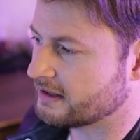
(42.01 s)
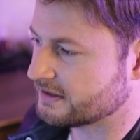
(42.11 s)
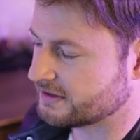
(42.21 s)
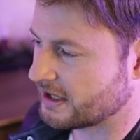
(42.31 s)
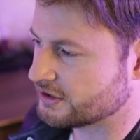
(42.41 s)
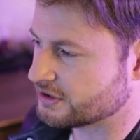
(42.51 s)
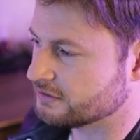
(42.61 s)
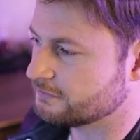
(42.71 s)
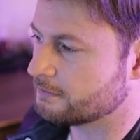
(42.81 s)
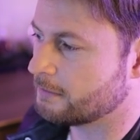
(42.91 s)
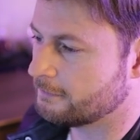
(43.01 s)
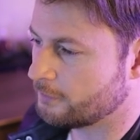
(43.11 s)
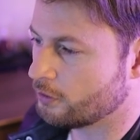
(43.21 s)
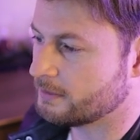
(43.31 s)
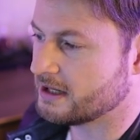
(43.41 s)
annexation, from
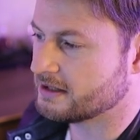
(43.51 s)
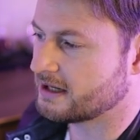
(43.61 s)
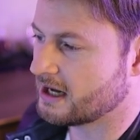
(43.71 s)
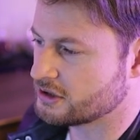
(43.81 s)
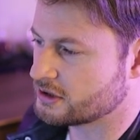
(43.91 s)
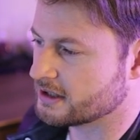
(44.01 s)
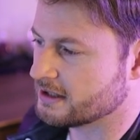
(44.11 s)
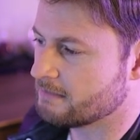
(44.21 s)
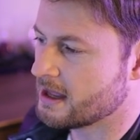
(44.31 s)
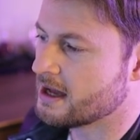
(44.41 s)
performing in the country.